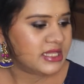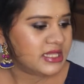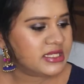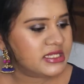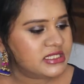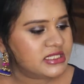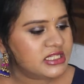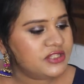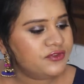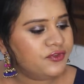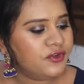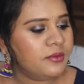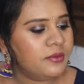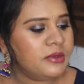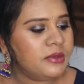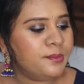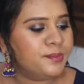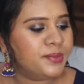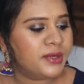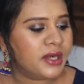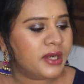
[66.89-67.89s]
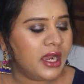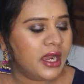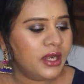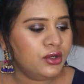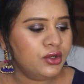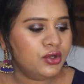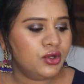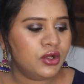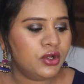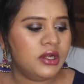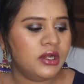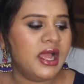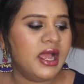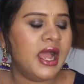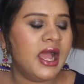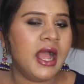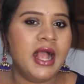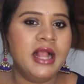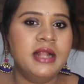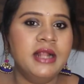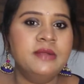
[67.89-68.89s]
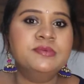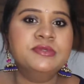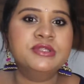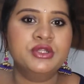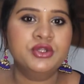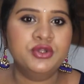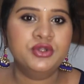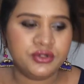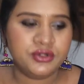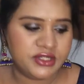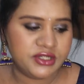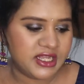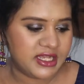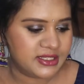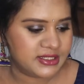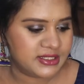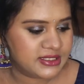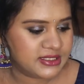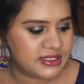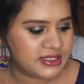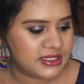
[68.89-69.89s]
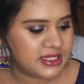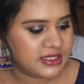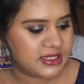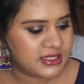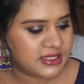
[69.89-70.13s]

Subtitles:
This is from the brand called ALPSGOODNESS.